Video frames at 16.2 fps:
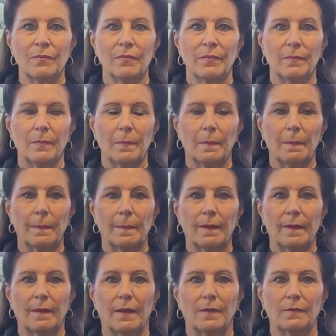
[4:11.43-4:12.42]

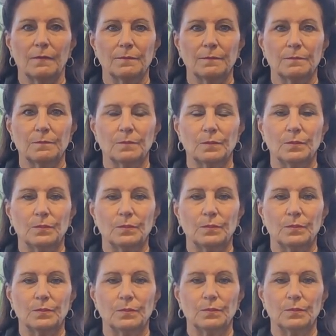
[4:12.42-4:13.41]

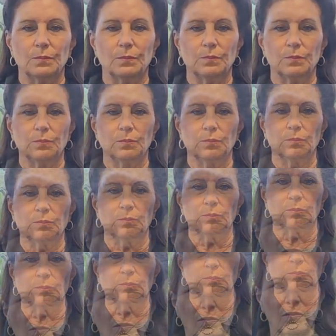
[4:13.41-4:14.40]

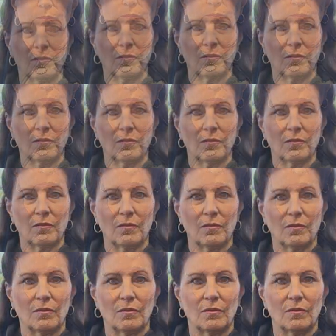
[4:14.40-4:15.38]

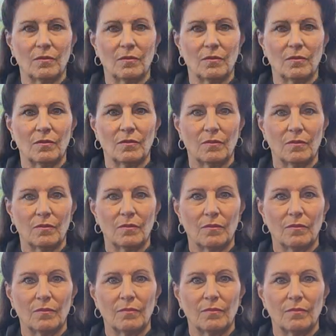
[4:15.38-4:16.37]

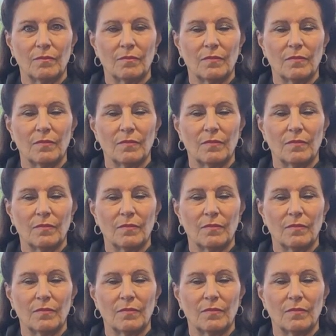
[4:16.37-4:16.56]
(silence)